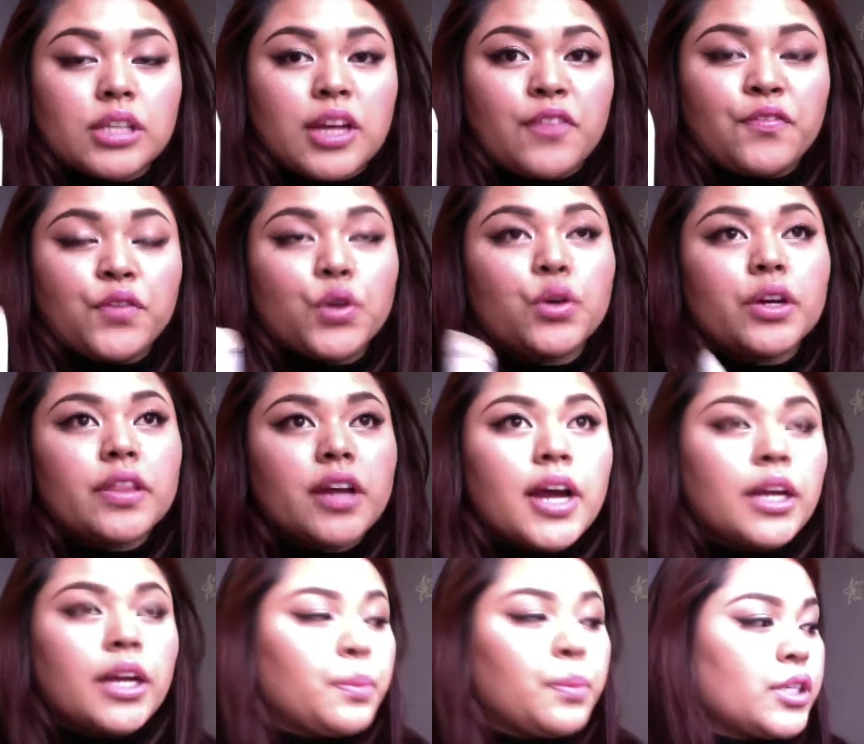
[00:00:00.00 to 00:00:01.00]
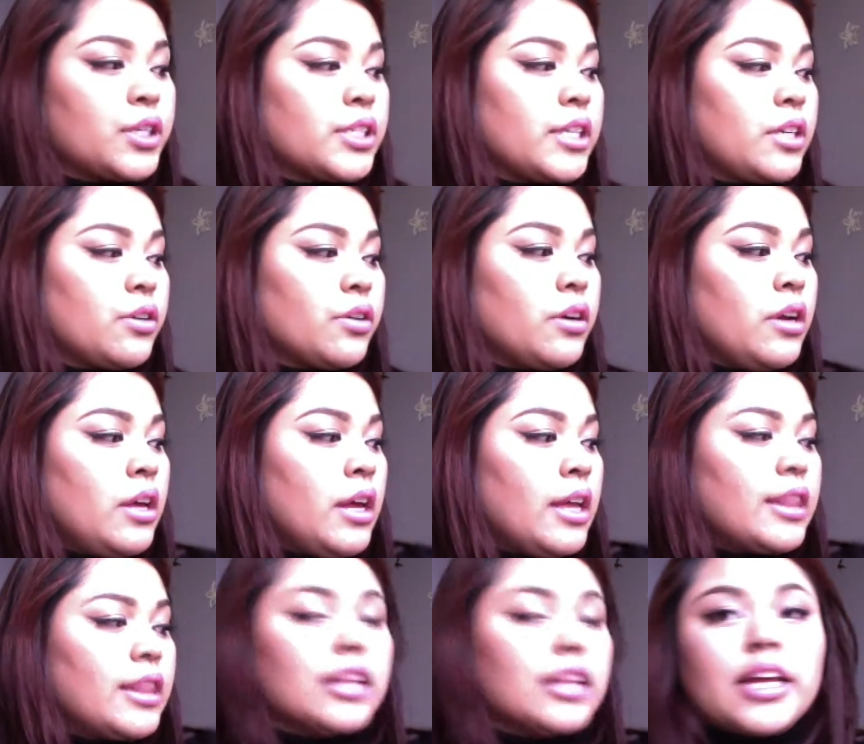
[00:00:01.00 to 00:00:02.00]
If you're the kind of person
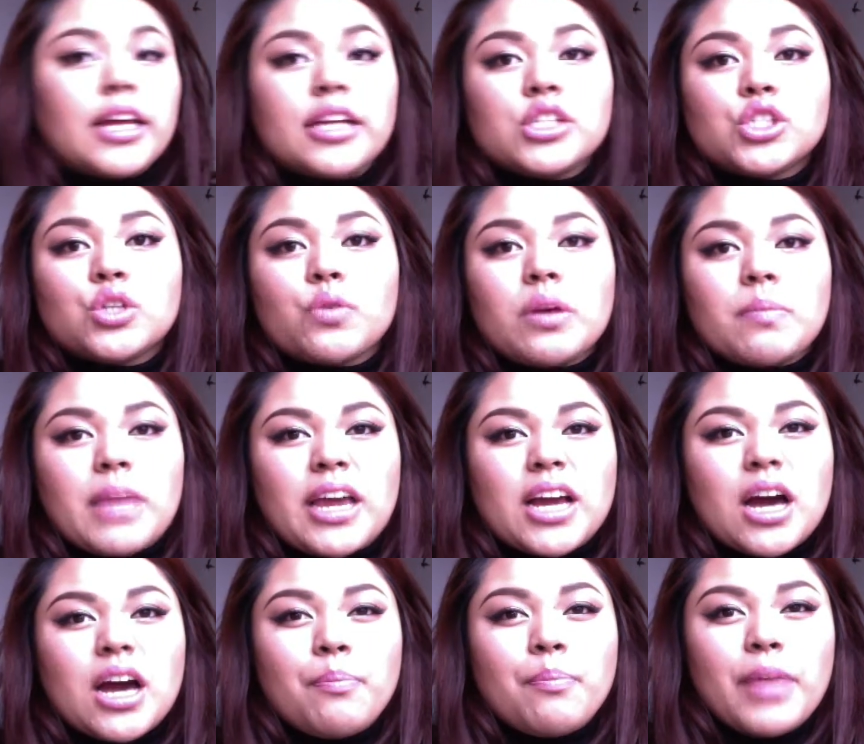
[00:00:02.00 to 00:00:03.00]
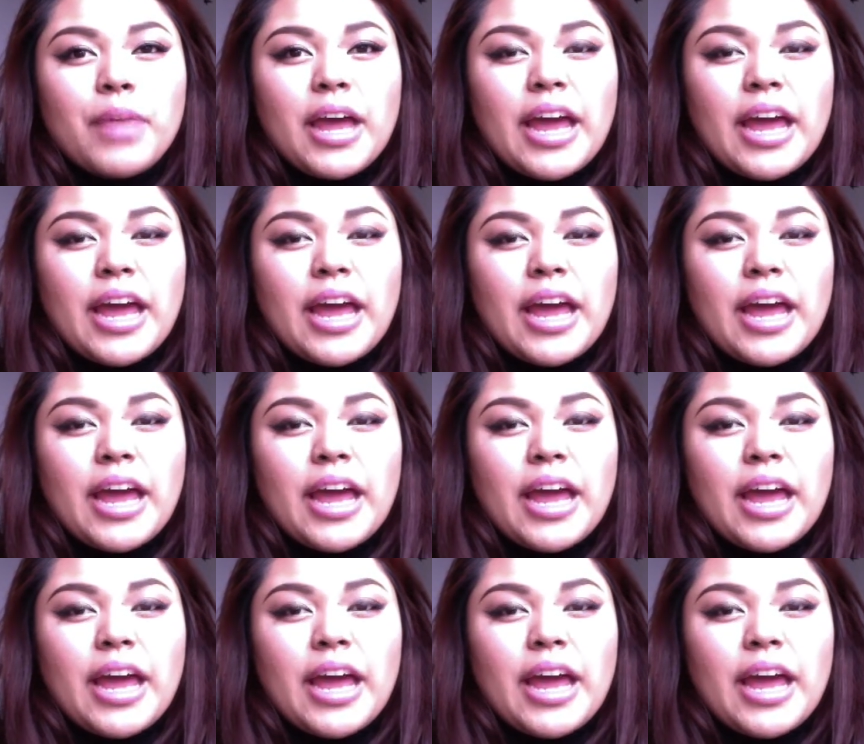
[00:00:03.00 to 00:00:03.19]
that likes doing makeup